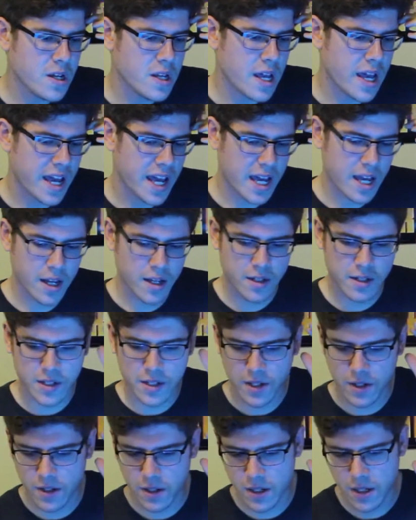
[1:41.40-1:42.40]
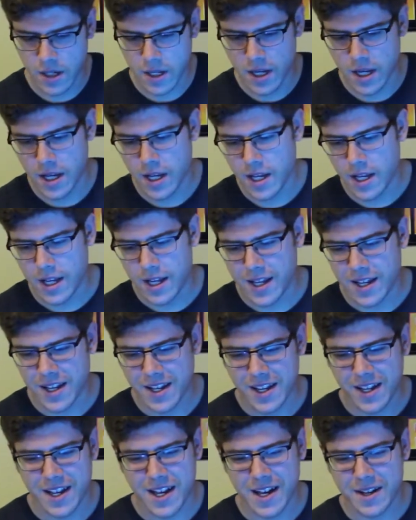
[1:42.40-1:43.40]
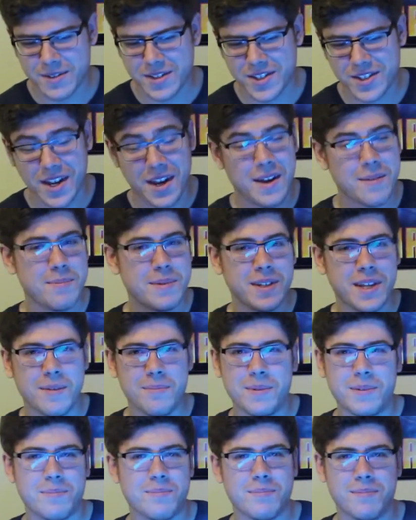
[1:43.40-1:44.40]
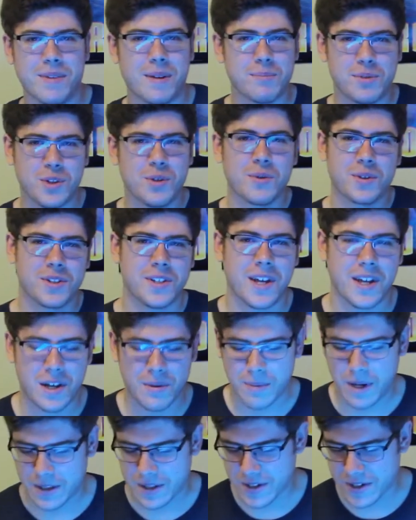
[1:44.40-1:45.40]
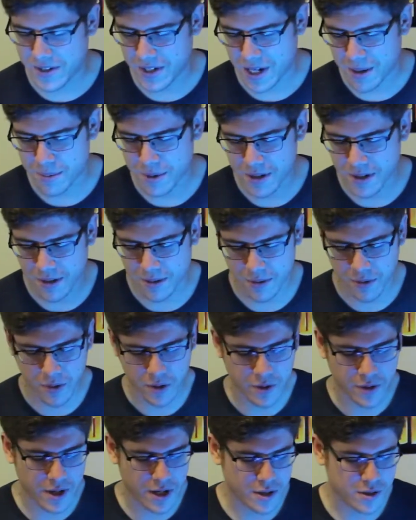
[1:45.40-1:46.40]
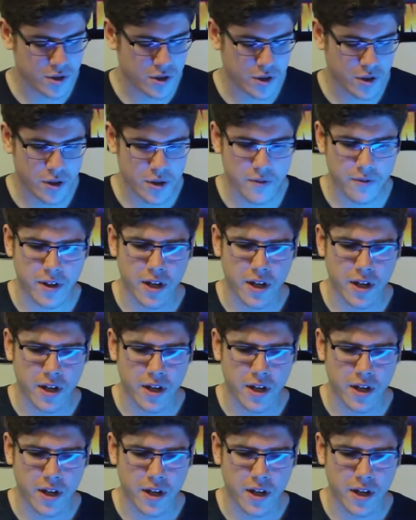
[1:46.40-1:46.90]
And I'm so excited about this saber. I'll go ahead and show you.